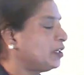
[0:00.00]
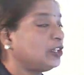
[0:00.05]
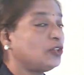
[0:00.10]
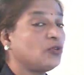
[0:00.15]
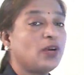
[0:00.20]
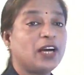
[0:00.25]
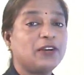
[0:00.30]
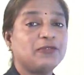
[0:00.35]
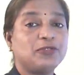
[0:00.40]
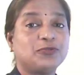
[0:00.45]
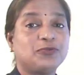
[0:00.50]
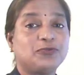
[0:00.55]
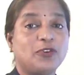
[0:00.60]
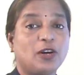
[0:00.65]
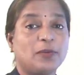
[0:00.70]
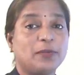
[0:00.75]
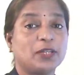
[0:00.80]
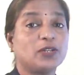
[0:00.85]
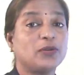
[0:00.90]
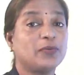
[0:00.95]
You have to
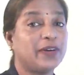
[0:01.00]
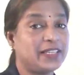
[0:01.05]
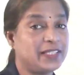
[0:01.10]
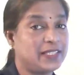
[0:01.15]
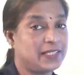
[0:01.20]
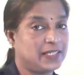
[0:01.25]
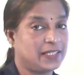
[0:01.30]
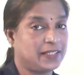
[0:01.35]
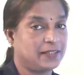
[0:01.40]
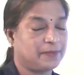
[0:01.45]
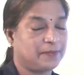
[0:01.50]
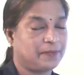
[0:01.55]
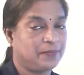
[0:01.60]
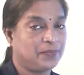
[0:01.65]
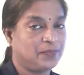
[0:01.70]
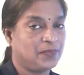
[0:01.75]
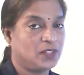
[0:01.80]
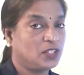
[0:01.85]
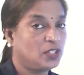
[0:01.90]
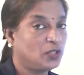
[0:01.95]
form a question.
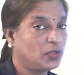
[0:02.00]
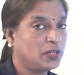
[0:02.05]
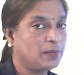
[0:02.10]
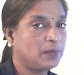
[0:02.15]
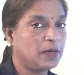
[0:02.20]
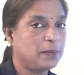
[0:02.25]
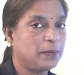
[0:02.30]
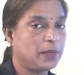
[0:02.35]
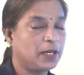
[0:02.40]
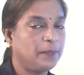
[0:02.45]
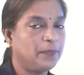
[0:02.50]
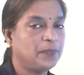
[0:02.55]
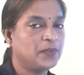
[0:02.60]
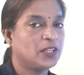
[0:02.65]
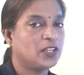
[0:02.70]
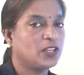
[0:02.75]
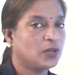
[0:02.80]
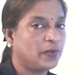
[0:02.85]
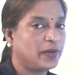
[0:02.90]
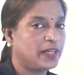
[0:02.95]
Do you remember?
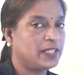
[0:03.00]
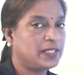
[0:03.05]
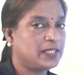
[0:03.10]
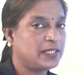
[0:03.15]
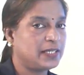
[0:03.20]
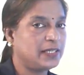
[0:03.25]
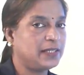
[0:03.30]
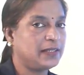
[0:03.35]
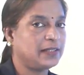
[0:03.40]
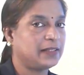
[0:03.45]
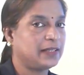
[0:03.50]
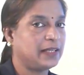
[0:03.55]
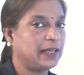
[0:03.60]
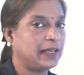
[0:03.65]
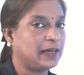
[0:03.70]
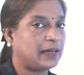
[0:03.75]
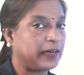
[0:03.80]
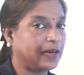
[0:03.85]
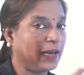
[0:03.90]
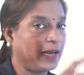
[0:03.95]
Question,
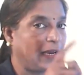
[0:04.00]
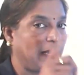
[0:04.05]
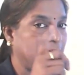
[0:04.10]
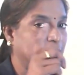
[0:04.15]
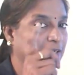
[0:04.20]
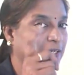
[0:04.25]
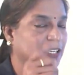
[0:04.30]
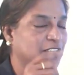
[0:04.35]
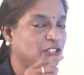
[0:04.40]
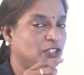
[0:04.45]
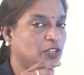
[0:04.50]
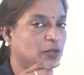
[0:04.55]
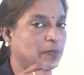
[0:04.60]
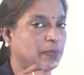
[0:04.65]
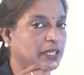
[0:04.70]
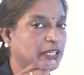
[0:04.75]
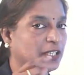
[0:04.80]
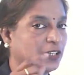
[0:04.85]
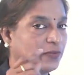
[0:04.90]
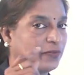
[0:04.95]
the end it should
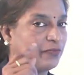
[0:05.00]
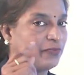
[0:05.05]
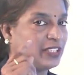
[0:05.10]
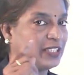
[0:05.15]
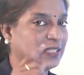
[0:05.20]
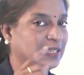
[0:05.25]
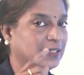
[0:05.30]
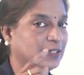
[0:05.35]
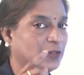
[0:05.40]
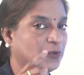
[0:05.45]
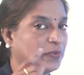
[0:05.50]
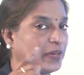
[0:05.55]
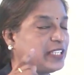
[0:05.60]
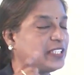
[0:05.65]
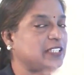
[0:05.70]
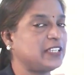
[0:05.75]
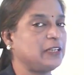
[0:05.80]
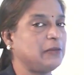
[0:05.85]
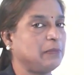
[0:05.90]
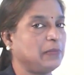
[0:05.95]
be with the
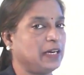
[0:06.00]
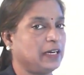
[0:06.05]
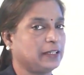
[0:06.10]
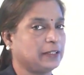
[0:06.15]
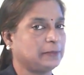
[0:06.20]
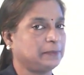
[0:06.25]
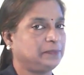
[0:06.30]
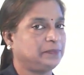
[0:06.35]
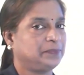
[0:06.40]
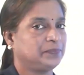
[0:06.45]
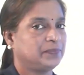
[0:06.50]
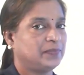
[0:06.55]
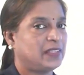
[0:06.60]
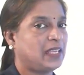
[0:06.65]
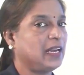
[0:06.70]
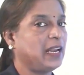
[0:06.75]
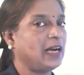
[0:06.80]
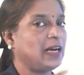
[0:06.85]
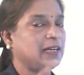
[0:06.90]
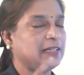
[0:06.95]
question mark. The
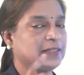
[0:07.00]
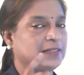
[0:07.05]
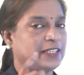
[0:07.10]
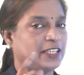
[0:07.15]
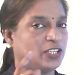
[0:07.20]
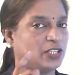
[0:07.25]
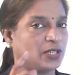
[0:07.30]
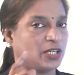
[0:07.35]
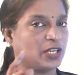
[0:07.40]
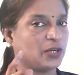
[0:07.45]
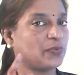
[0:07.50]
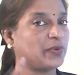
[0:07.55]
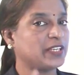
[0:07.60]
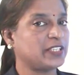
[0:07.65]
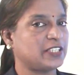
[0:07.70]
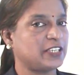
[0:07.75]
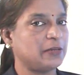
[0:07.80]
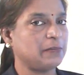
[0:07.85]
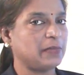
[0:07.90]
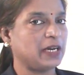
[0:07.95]
last, a
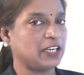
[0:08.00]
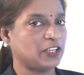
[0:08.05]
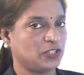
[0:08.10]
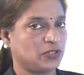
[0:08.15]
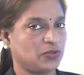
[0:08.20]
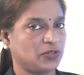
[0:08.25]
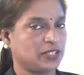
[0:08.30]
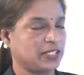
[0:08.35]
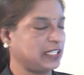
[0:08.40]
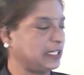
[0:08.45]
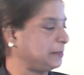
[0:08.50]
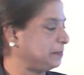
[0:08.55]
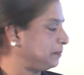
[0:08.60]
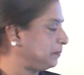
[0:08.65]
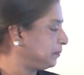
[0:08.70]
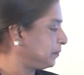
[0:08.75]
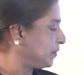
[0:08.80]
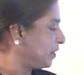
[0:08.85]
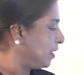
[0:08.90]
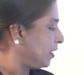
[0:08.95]
question mark should come.
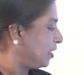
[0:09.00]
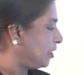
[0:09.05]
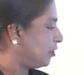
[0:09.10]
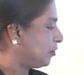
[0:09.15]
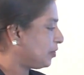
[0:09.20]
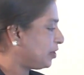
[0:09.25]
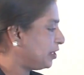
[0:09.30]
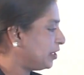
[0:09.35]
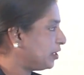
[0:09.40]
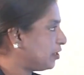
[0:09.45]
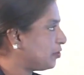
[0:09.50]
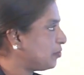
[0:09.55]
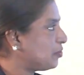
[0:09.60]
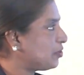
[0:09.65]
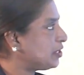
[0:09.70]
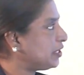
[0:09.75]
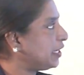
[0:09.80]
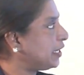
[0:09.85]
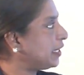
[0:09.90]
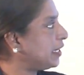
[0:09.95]
Now here you
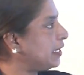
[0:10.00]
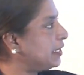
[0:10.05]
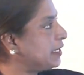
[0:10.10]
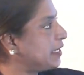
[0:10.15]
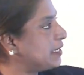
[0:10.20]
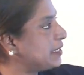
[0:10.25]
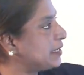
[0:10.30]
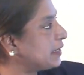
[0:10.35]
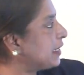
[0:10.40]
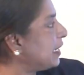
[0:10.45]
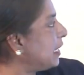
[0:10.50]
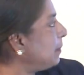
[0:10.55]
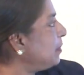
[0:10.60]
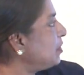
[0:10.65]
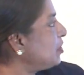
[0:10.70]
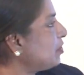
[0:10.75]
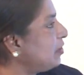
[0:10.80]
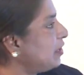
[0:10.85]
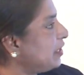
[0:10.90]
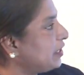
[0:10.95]
see again there is a
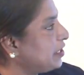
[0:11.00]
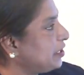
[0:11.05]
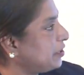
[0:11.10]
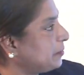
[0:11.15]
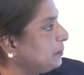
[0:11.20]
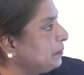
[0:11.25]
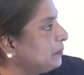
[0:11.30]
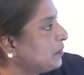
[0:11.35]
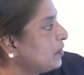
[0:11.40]
capital letter.